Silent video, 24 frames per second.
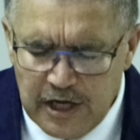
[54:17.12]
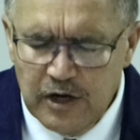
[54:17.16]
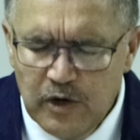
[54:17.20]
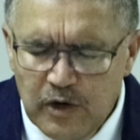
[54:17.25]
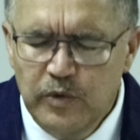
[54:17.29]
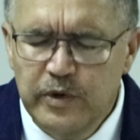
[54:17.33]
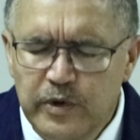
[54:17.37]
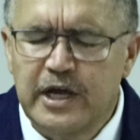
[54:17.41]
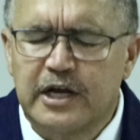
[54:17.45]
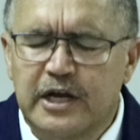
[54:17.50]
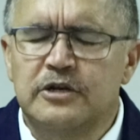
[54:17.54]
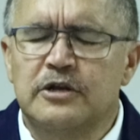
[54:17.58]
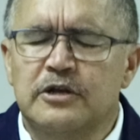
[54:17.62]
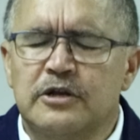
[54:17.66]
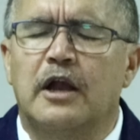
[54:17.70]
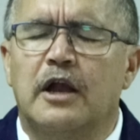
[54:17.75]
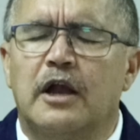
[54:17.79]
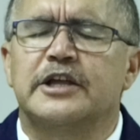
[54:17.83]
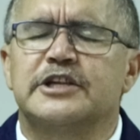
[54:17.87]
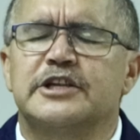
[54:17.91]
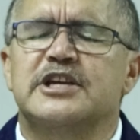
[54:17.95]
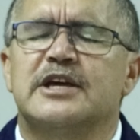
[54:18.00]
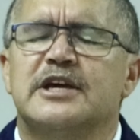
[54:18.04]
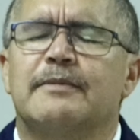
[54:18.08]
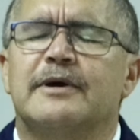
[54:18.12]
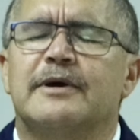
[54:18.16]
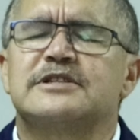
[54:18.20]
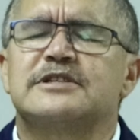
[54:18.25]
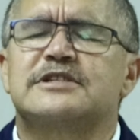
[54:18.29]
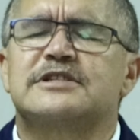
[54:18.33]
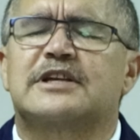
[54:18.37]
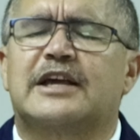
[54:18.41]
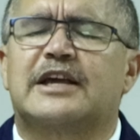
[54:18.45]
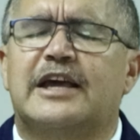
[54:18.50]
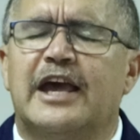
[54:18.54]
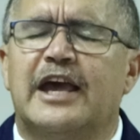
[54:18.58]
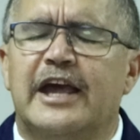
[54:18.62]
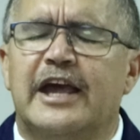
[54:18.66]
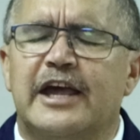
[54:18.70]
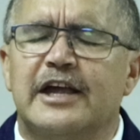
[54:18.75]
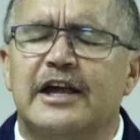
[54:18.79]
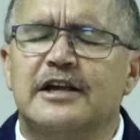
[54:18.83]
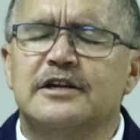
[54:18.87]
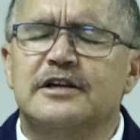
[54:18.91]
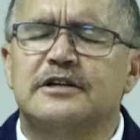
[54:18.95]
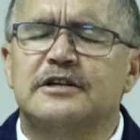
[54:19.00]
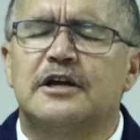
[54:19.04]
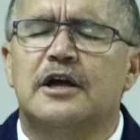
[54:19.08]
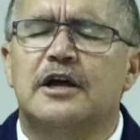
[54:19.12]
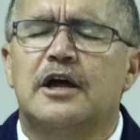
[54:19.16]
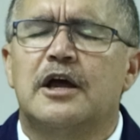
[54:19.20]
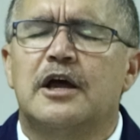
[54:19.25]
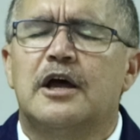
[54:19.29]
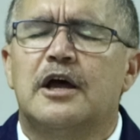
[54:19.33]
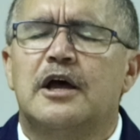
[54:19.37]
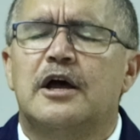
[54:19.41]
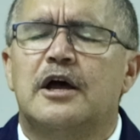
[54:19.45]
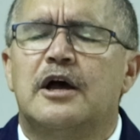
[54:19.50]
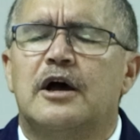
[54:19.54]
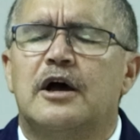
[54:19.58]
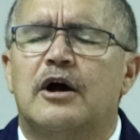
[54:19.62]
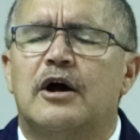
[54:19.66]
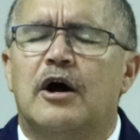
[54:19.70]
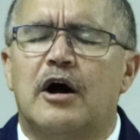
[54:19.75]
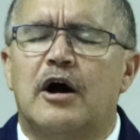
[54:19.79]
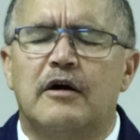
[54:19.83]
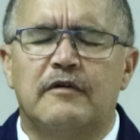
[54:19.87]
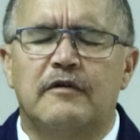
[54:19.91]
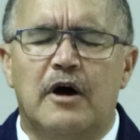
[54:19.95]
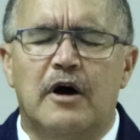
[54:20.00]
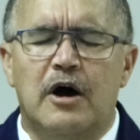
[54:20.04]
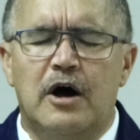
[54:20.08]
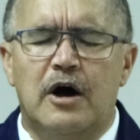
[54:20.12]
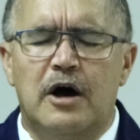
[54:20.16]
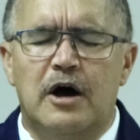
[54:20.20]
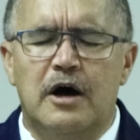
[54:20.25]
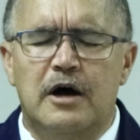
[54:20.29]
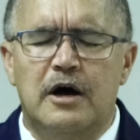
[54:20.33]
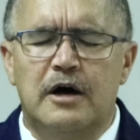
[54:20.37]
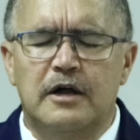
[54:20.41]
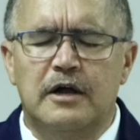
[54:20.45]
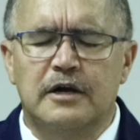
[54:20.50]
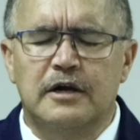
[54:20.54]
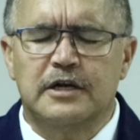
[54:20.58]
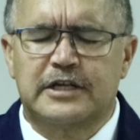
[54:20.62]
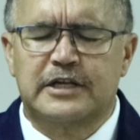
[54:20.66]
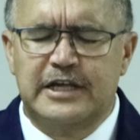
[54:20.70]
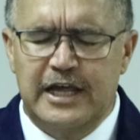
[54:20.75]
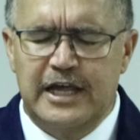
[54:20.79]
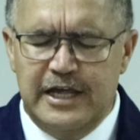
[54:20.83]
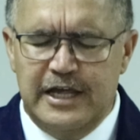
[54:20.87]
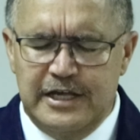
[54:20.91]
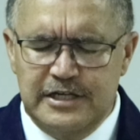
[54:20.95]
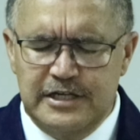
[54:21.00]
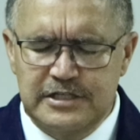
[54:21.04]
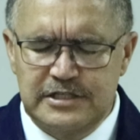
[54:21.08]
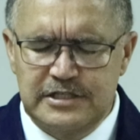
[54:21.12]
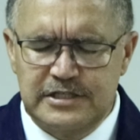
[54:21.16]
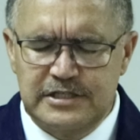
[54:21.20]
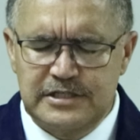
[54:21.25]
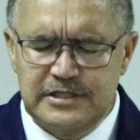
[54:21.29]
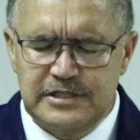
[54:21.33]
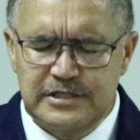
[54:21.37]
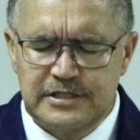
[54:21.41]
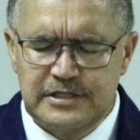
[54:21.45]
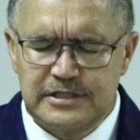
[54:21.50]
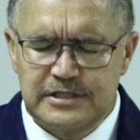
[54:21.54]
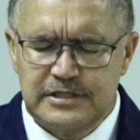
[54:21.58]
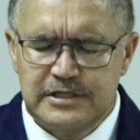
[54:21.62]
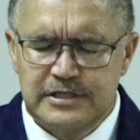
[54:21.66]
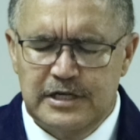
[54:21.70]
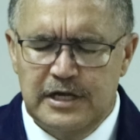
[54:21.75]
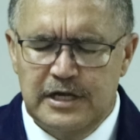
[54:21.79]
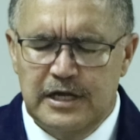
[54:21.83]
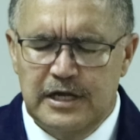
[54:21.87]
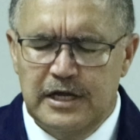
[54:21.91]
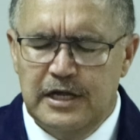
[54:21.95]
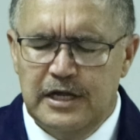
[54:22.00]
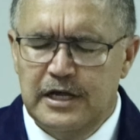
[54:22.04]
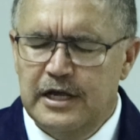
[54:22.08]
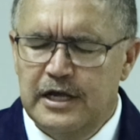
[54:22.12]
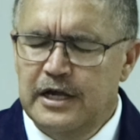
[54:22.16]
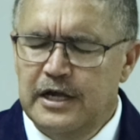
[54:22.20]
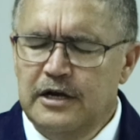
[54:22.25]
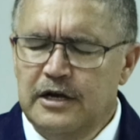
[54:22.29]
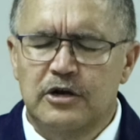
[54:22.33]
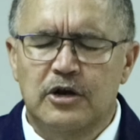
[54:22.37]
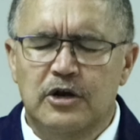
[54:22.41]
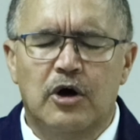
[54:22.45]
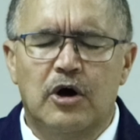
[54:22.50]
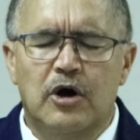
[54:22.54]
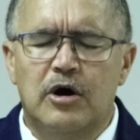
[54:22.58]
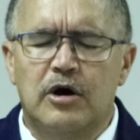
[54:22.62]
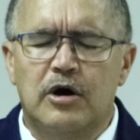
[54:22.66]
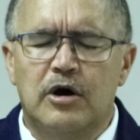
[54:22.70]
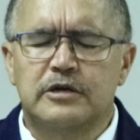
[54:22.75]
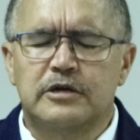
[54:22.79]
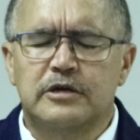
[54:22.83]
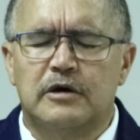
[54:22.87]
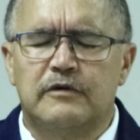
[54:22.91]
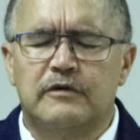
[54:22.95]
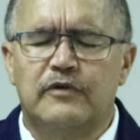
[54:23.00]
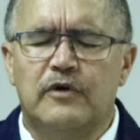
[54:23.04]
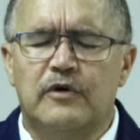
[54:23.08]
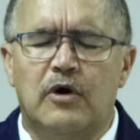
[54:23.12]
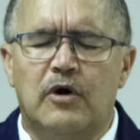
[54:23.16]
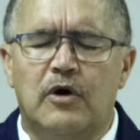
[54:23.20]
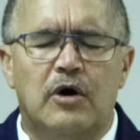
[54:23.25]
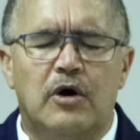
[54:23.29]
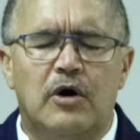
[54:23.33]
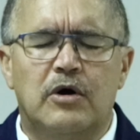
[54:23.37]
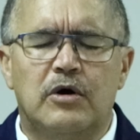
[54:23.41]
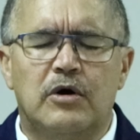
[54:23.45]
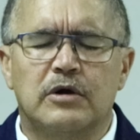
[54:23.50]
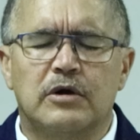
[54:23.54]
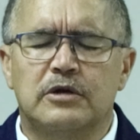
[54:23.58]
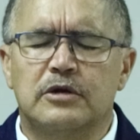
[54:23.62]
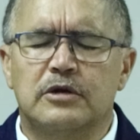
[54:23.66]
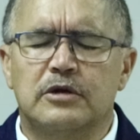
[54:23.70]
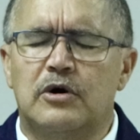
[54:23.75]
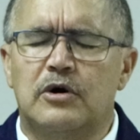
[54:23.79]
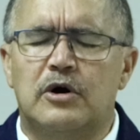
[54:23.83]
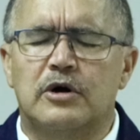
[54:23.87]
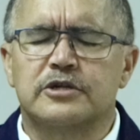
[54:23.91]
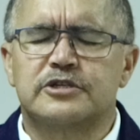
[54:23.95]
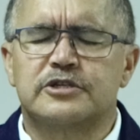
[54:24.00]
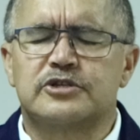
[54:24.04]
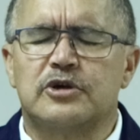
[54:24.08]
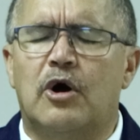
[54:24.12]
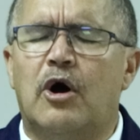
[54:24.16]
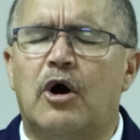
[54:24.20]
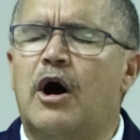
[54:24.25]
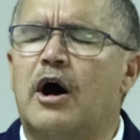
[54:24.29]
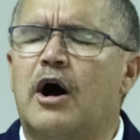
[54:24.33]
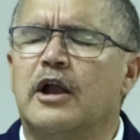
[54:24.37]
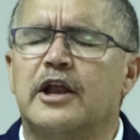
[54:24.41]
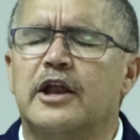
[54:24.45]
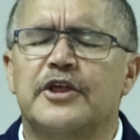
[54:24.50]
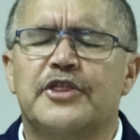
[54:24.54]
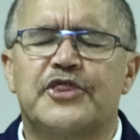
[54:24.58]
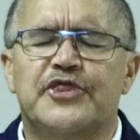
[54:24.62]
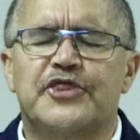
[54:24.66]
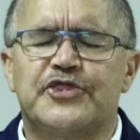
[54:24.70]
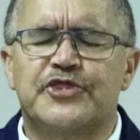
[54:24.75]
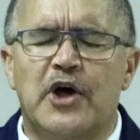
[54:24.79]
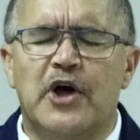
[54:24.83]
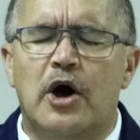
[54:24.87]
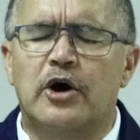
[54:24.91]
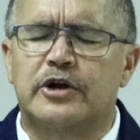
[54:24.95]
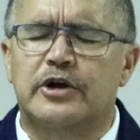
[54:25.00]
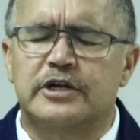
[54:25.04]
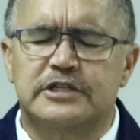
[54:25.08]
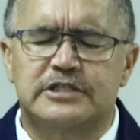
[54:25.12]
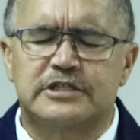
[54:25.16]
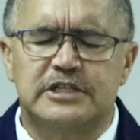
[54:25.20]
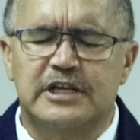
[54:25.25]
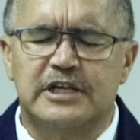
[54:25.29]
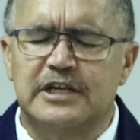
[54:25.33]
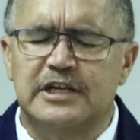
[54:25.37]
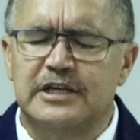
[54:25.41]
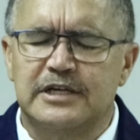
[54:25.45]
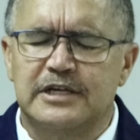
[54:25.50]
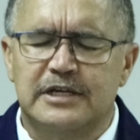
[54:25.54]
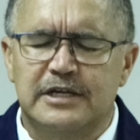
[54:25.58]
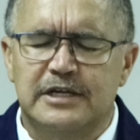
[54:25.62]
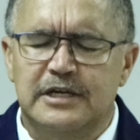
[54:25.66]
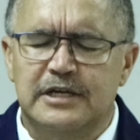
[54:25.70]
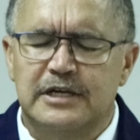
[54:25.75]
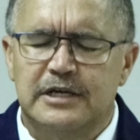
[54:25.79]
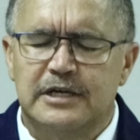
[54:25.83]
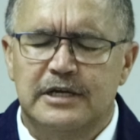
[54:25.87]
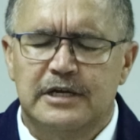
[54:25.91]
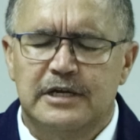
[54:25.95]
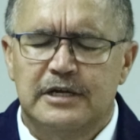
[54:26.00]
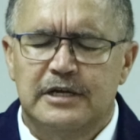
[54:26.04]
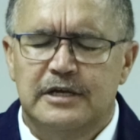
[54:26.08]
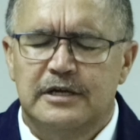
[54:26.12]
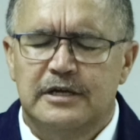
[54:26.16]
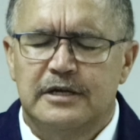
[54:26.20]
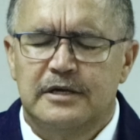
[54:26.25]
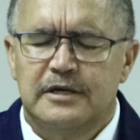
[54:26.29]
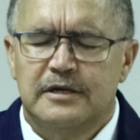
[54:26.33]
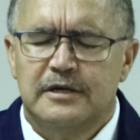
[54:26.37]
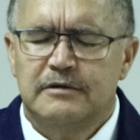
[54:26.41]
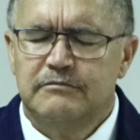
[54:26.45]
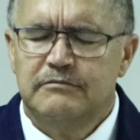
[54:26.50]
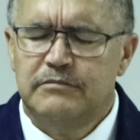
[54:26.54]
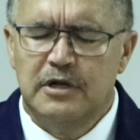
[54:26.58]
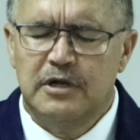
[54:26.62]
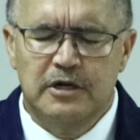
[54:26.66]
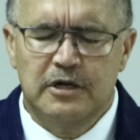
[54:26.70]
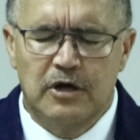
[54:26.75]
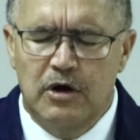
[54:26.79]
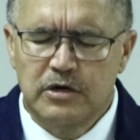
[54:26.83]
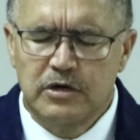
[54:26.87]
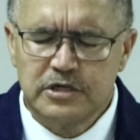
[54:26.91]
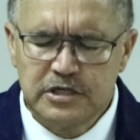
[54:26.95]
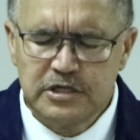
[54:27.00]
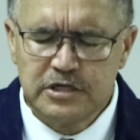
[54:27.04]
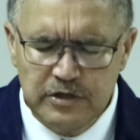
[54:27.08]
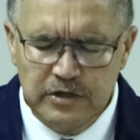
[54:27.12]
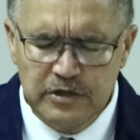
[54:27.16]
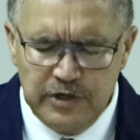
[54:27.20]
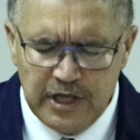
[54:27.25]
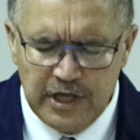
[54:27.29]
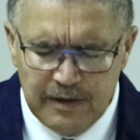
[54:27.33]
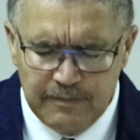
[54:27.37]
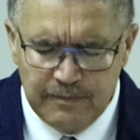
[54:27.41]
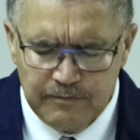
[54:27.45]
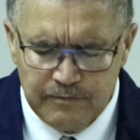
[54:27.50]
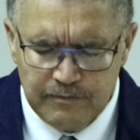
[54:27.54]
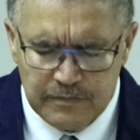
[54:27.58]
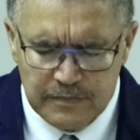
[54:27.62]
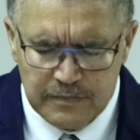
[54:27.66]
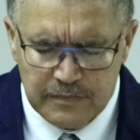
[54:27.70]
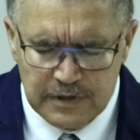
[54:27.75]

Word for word: We acknowledge Him as King of all kings and Lord of all lords. All authority belongs to Him.